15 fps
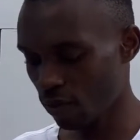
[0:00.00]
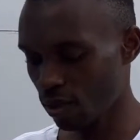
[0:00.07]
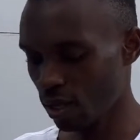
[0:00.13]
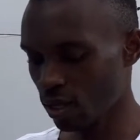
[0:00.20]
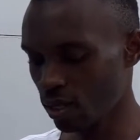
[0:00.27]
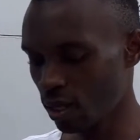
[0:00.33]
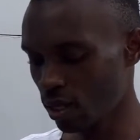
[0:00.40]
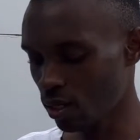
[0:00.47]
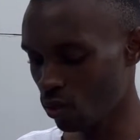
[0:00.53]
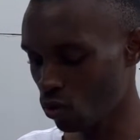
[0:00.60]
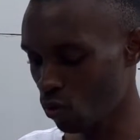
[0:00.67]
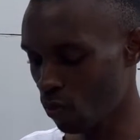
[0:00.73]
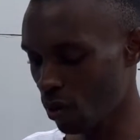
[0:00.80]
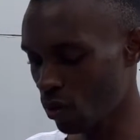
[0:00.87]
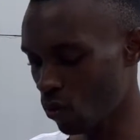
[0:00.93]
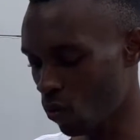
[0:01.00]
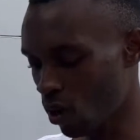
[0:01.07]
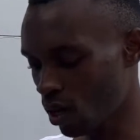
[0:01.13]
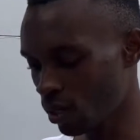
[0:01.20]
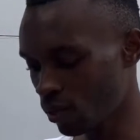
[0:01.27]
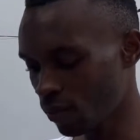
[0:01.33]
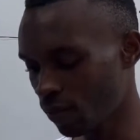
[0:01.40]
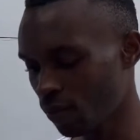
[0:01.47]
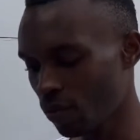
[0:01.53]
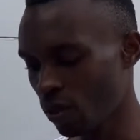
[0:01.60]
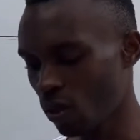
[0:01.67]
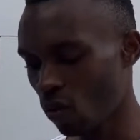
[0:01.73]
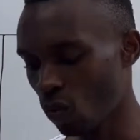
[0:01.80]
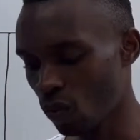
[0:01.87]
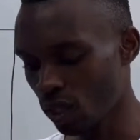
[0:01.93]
They said 2.1 we